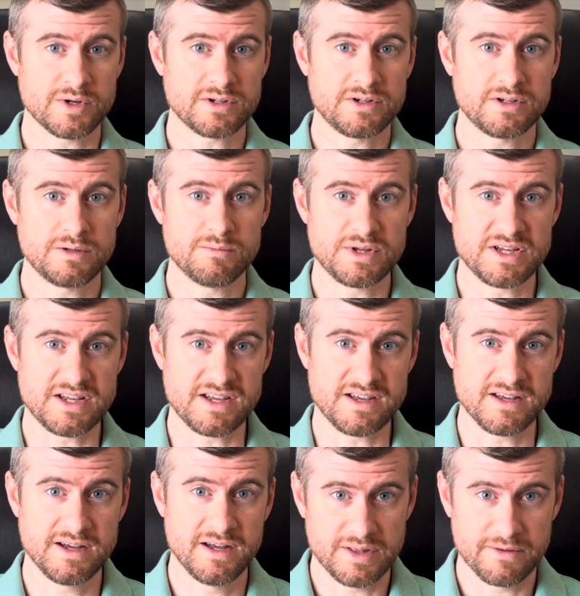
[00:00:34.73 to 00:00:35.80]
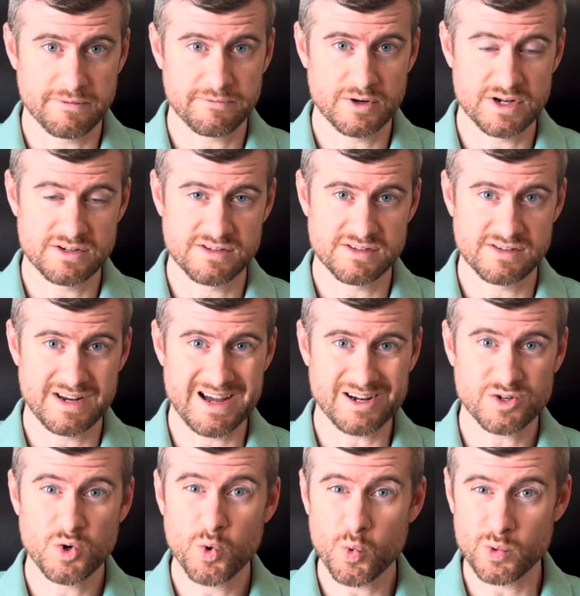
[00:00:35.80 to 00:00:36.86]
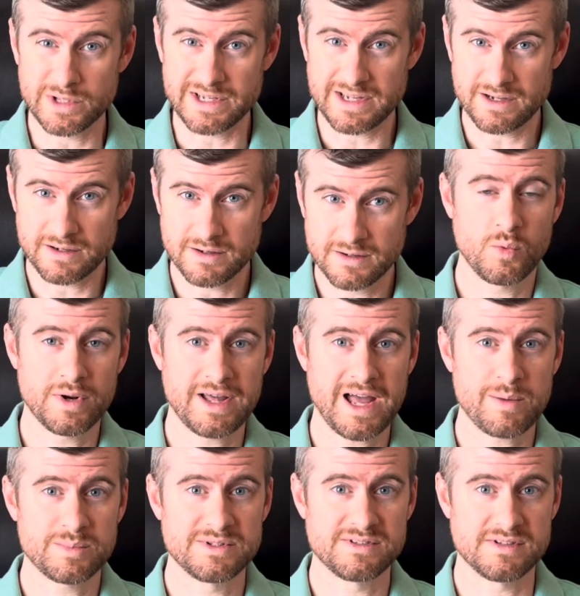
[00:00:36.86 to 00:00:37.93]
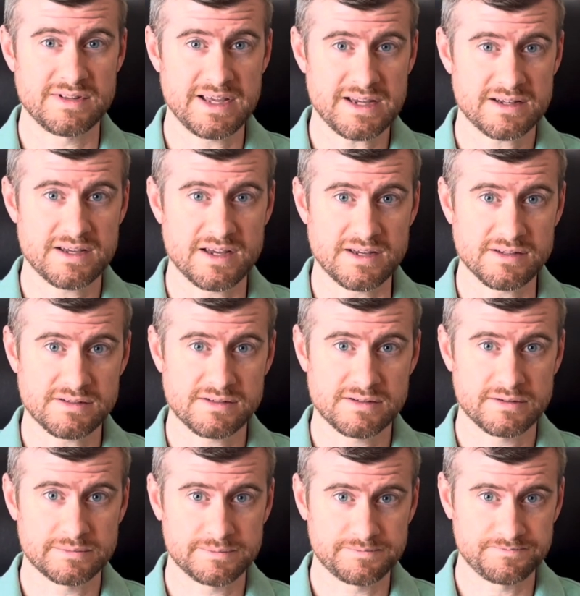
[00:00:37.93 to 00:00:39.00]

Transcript: it could be the fridge is not cooling. What happens in that case?